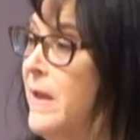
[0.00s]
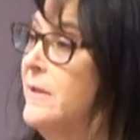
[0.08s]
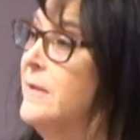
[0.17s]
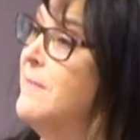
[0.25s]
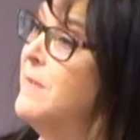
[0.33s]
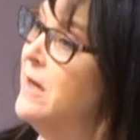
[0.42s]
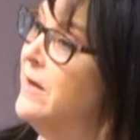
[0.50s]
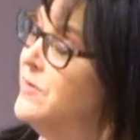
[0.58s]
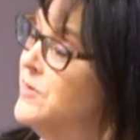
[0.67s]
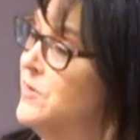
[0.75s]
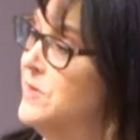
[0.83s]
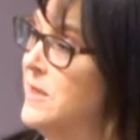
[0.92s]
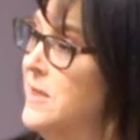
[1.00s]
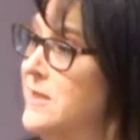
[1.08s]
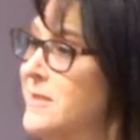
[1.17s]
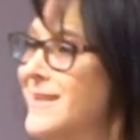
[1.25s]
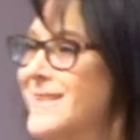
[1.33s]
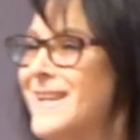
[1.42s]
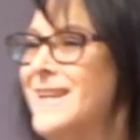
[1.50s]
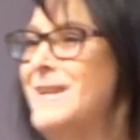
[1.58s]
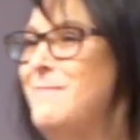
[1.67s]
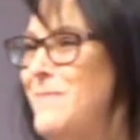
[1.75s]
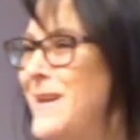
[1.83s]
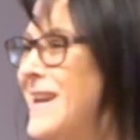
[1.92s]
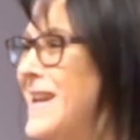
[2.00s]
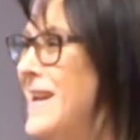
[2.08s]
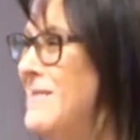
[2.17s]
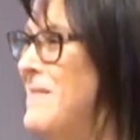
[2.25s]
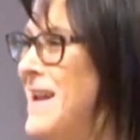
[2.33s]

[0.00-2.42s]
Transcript: Let me also say this, because I keep picking on